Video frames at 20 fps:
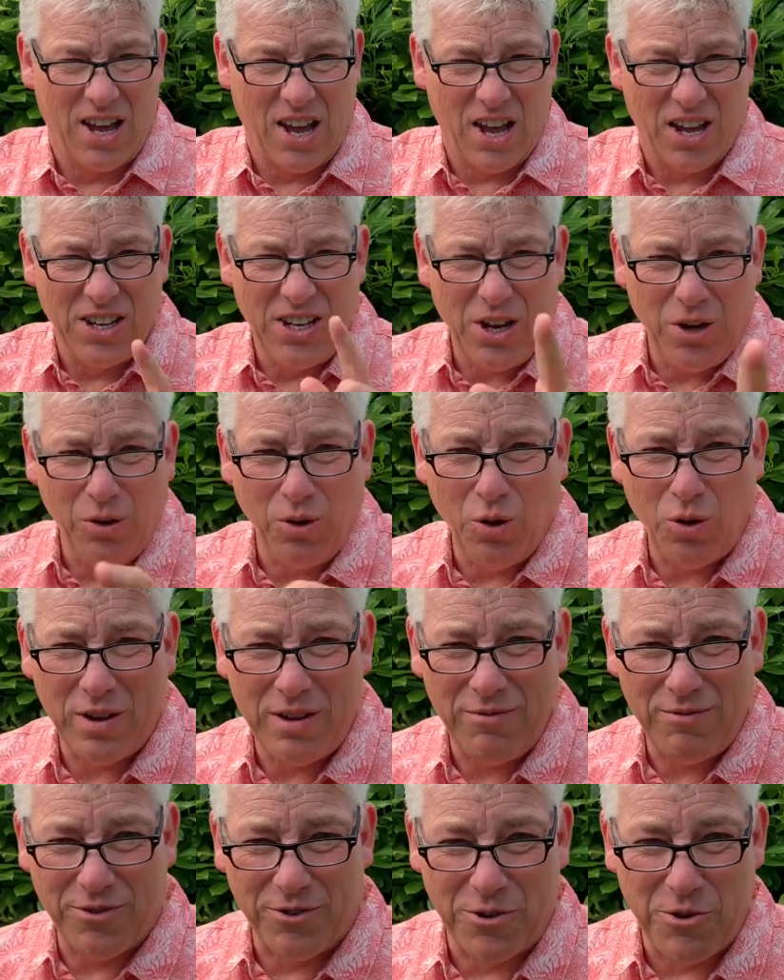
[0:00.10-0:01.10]
Are you looking
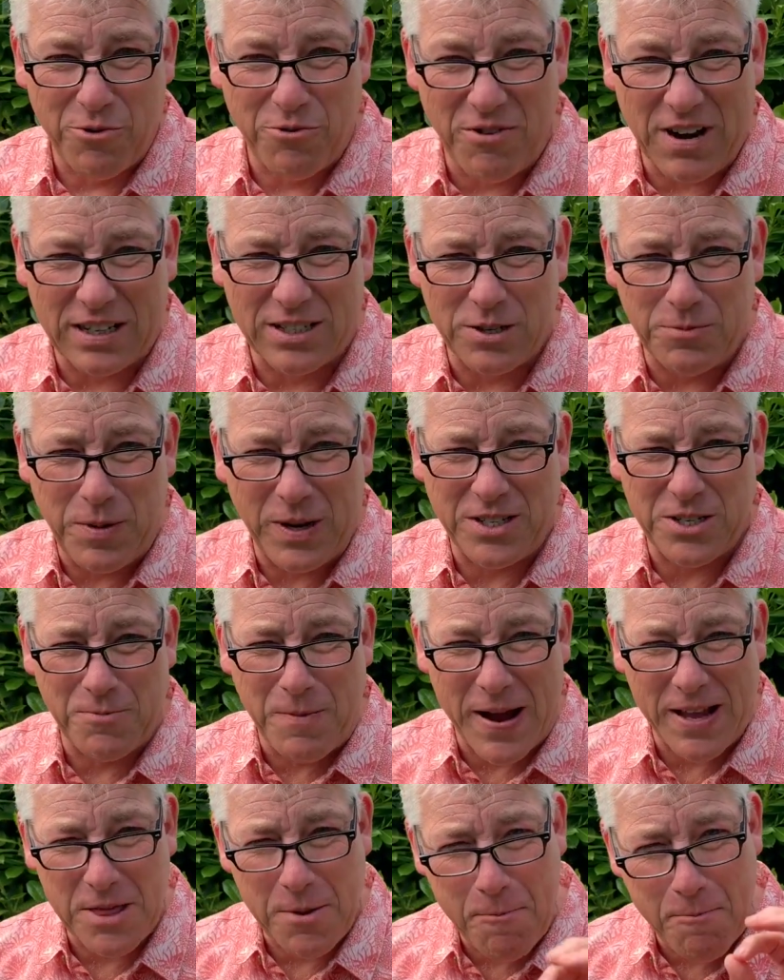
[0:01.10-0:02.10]
for a recipe to
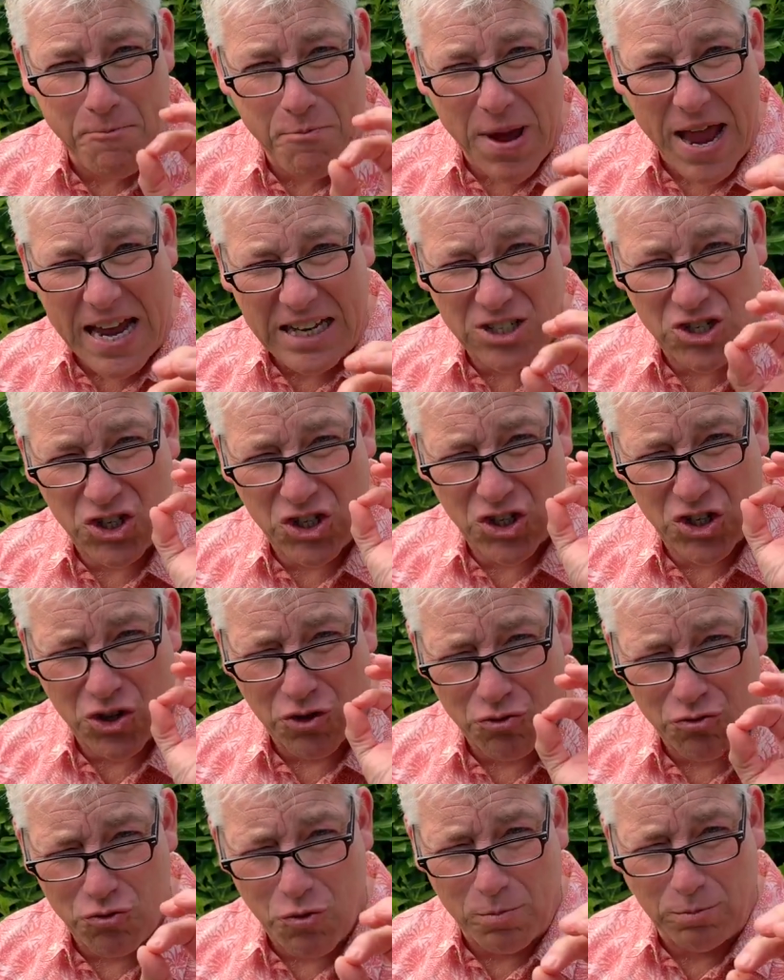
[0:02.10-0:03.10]
make the best
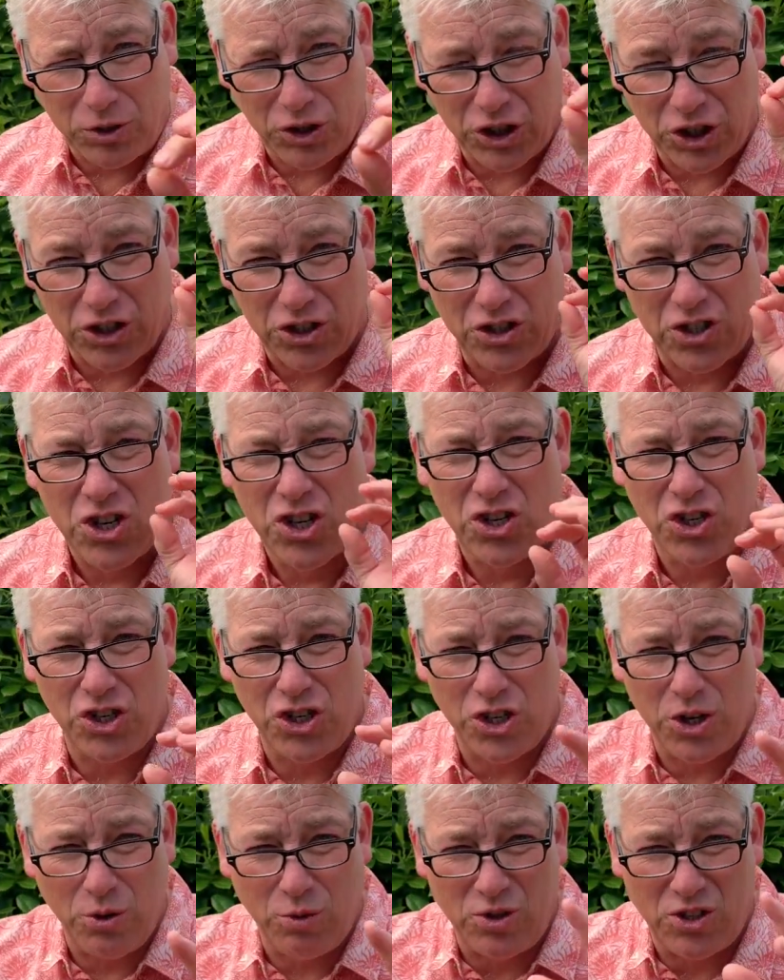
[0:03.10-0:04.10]
scrumptious,
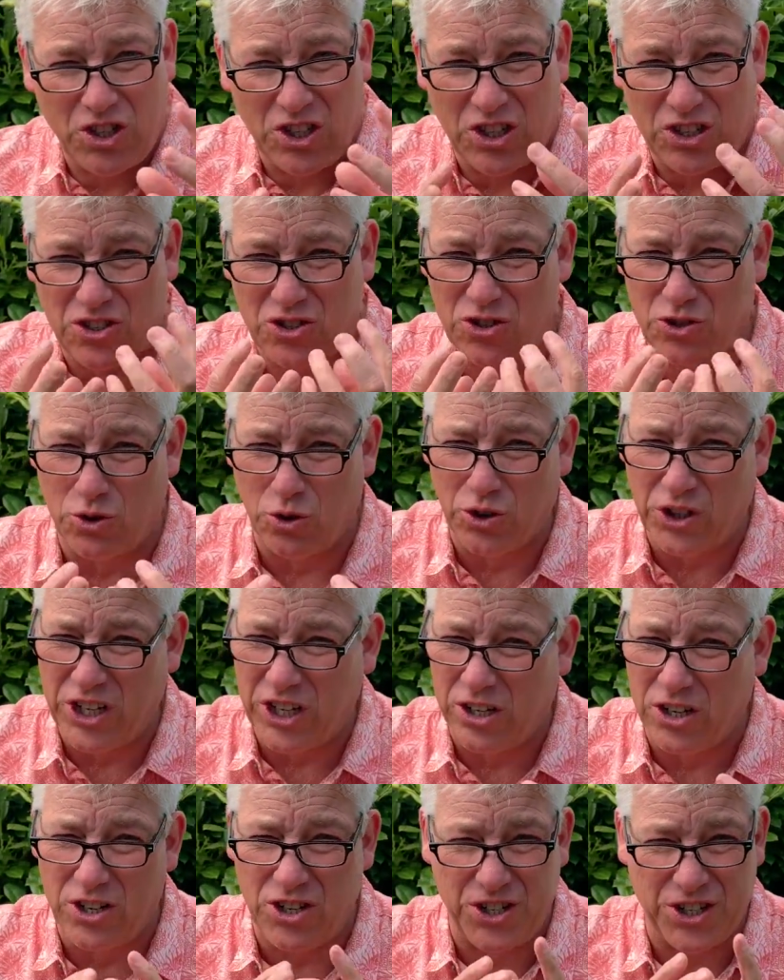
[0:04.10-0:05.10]
juiciest,
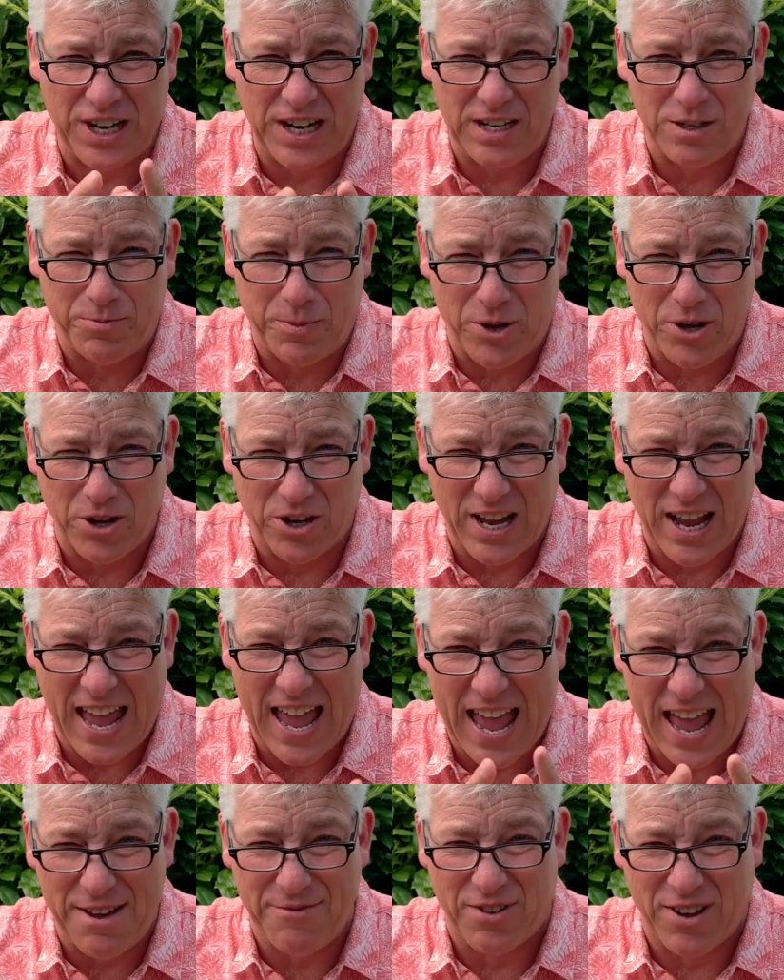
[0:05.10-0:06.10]
succulent cheeseburger
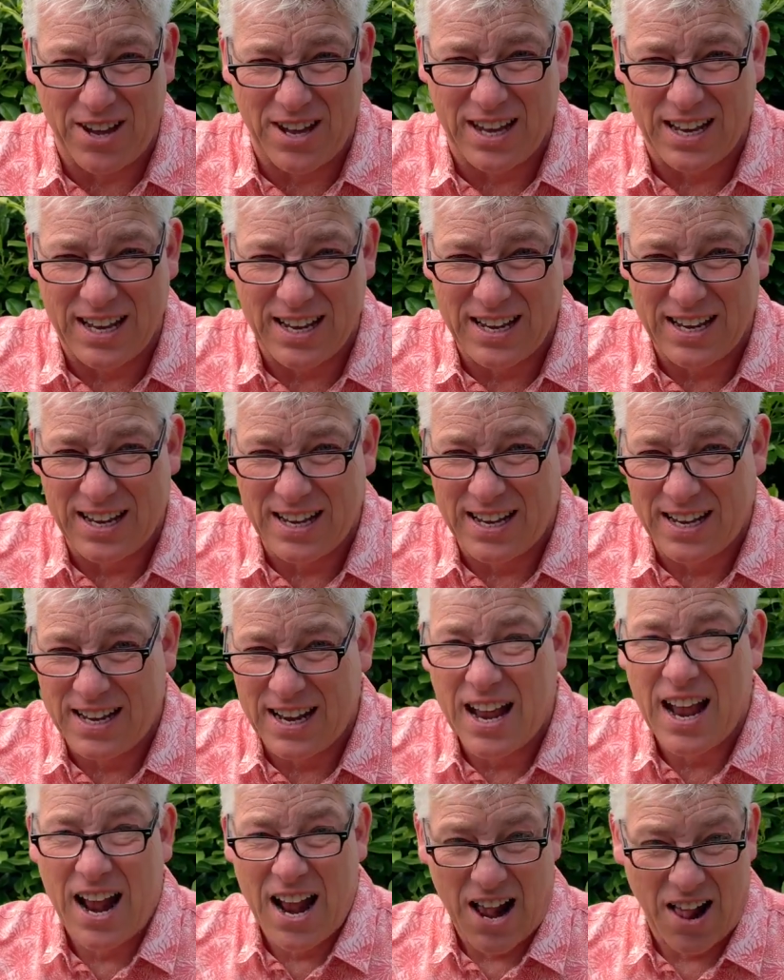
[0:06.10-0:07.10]
ever?
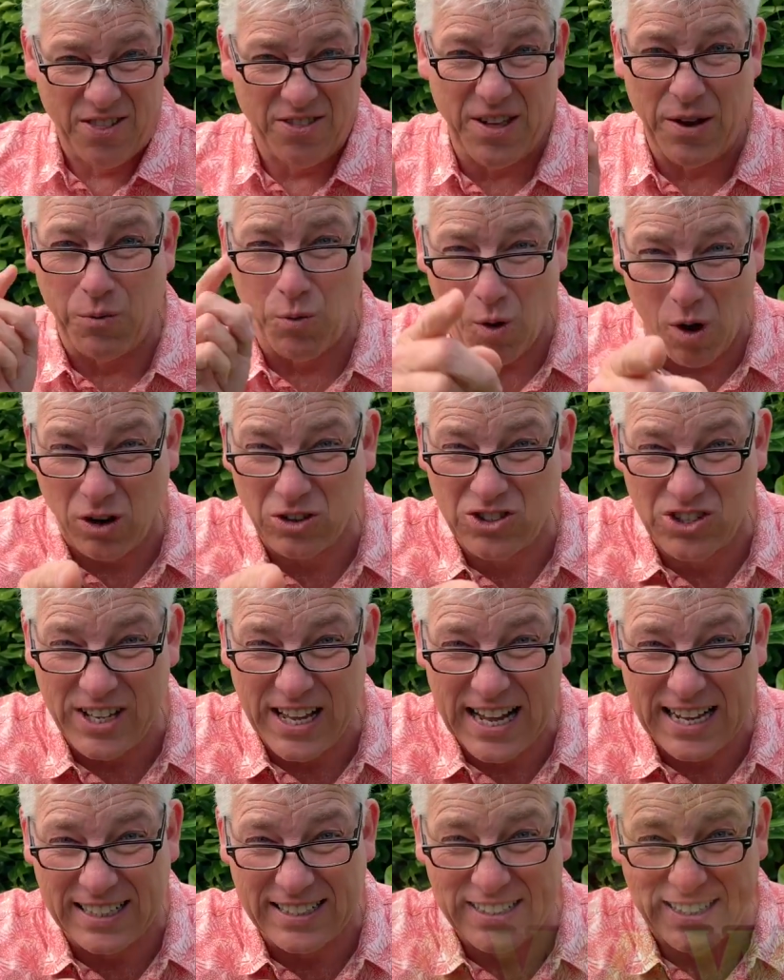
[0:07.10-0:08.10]
Then watch
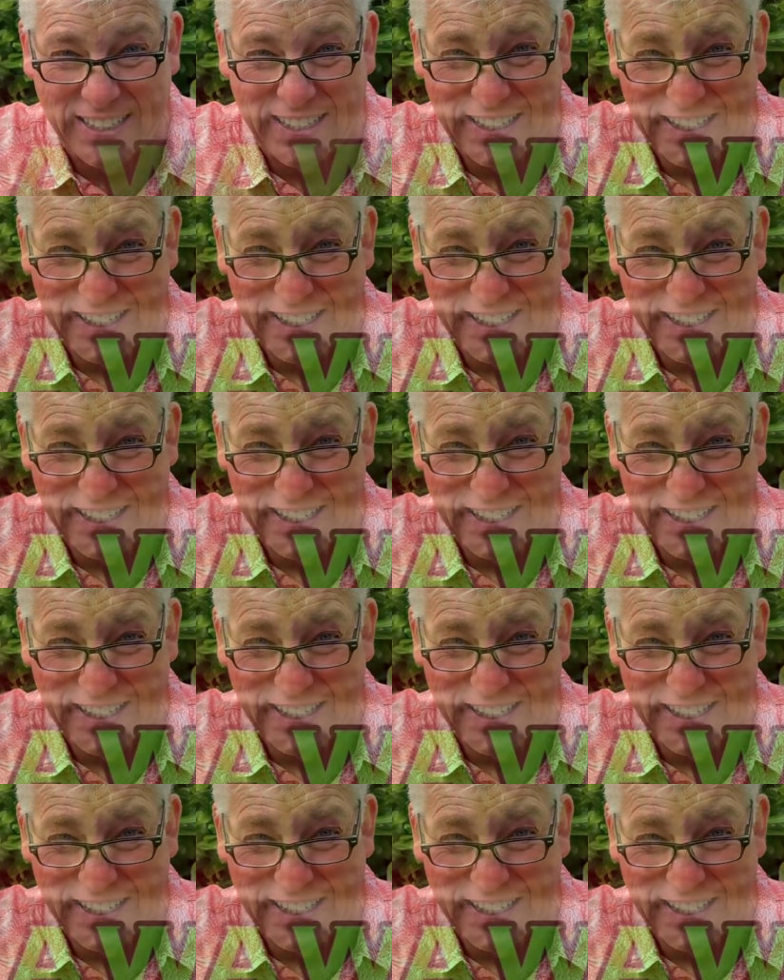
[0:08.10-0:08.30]
this.